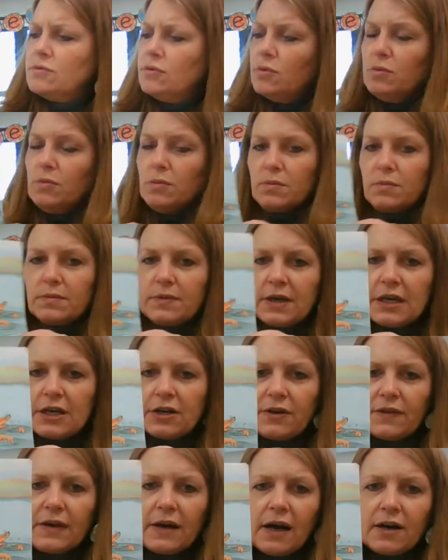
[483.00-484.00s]
Ooh,
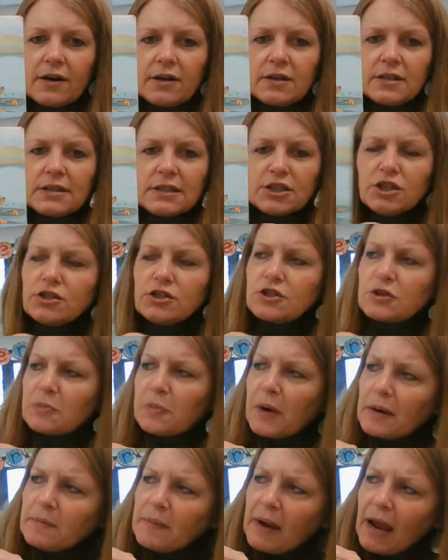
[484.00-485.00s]
here they are.
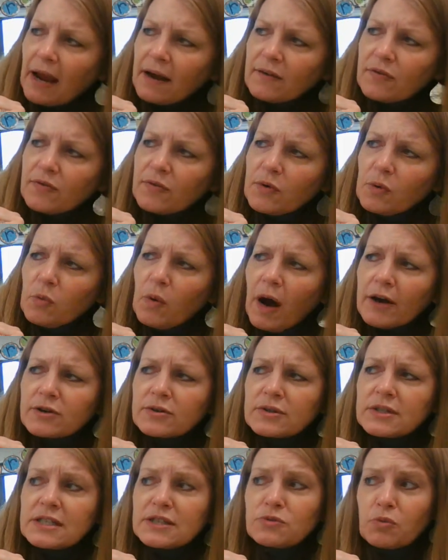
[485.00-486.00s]
"Gingerbread man, the
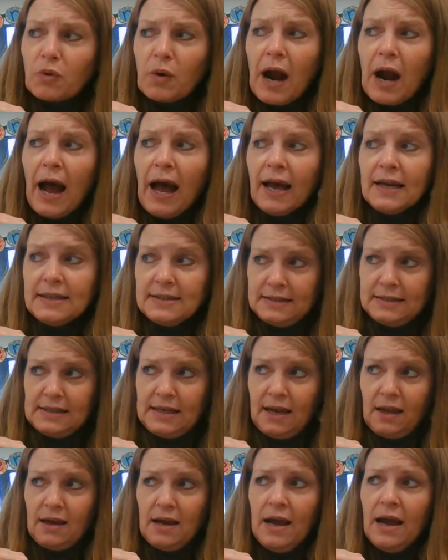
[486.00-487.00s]
water is
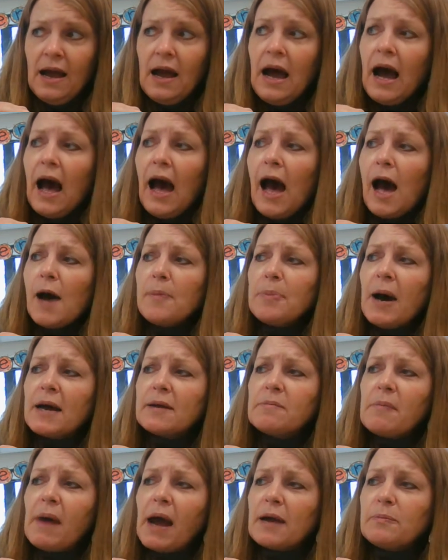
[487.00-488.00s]
rising. Hop
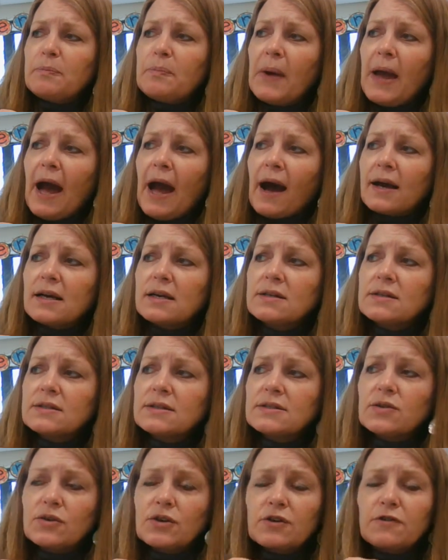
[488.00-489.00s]
on my back
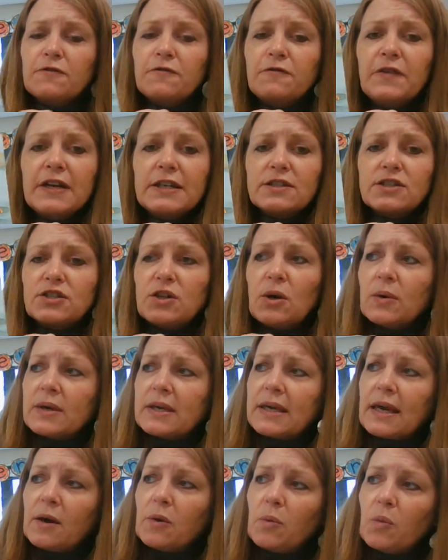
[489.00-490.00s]
so your feet don't
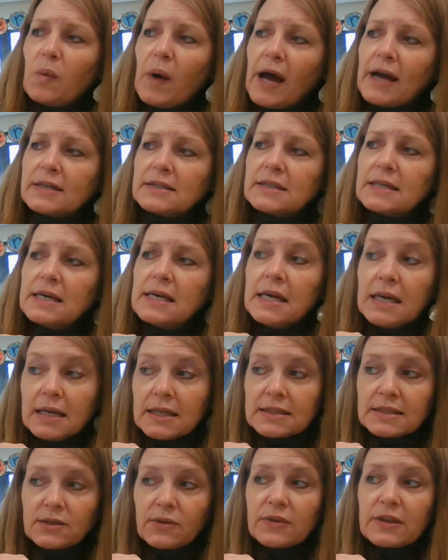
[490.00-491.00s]
get wet."
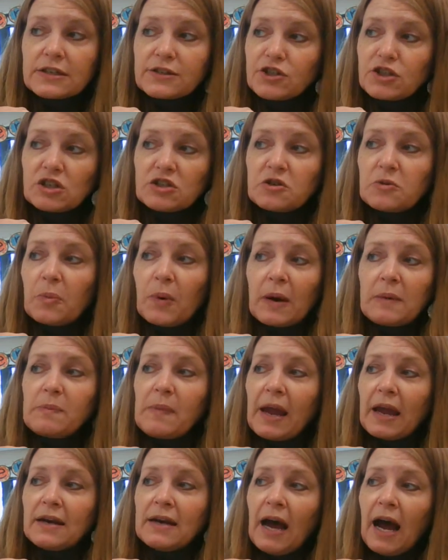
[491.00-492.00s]
So the gingerbread
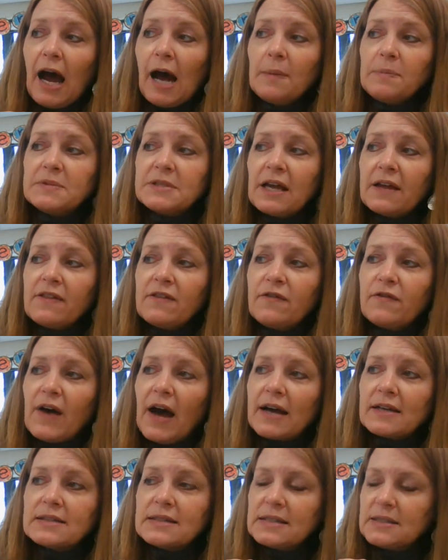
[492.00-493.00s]
man hopped on the
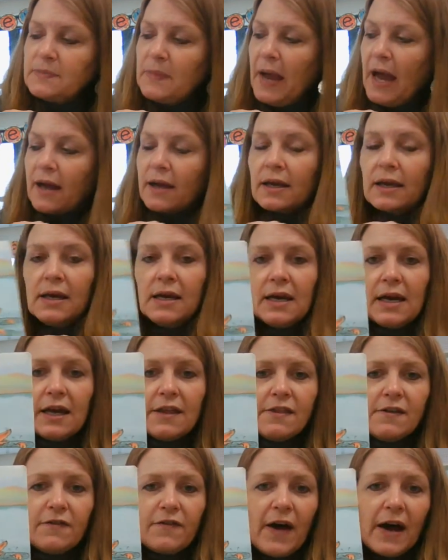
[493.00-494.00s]
fox's back
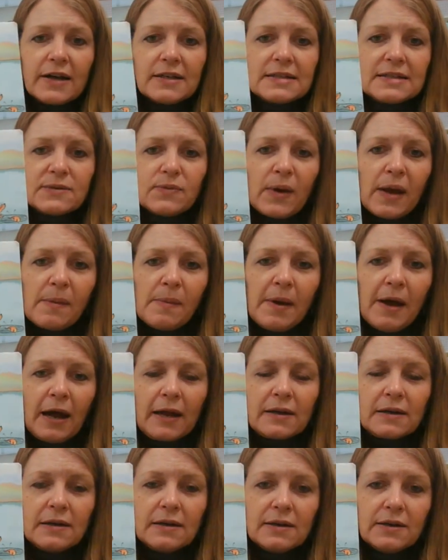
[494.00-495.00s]
and the fox swam
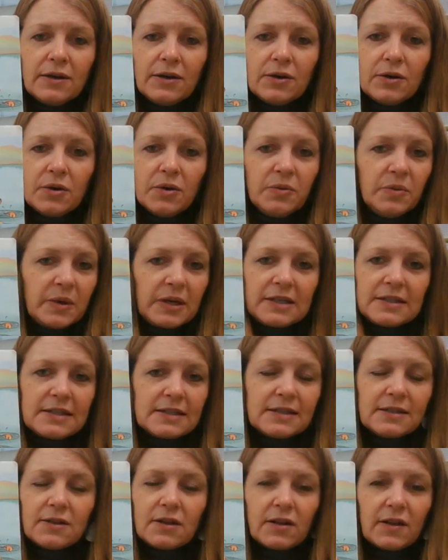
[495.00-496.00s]
on. Oh, it
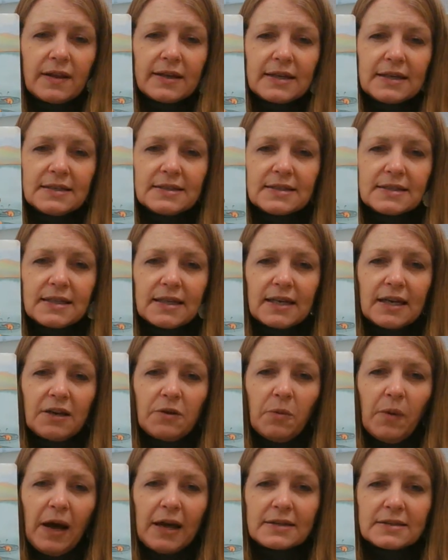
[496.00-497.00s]
doesn't look like he's
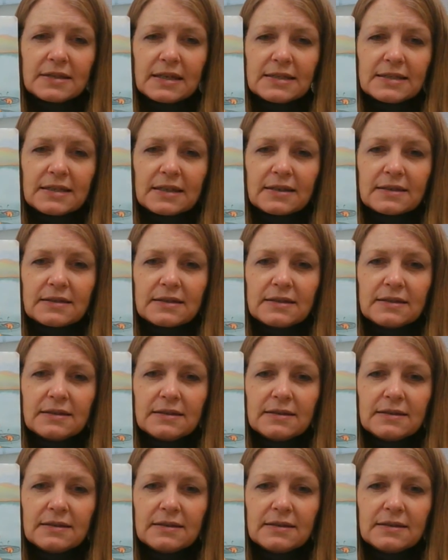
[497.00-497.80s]
getting wet, does it?